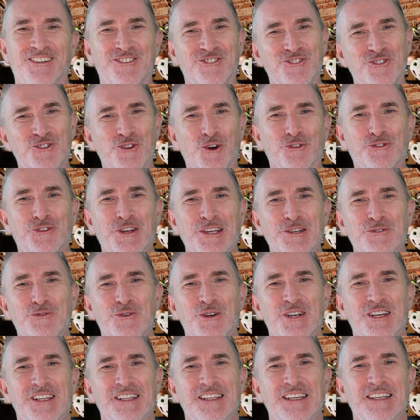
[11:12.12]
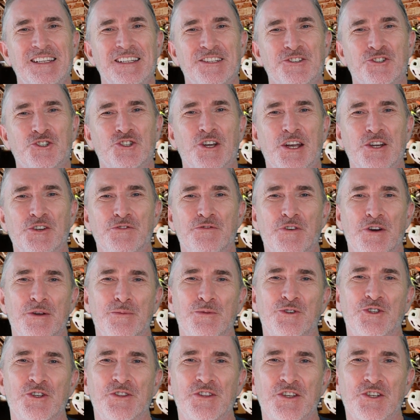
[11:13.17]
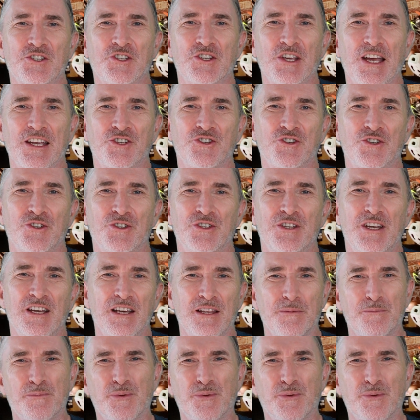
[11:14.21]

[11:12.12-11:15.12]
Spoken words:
Nothing really has changed very much in this section.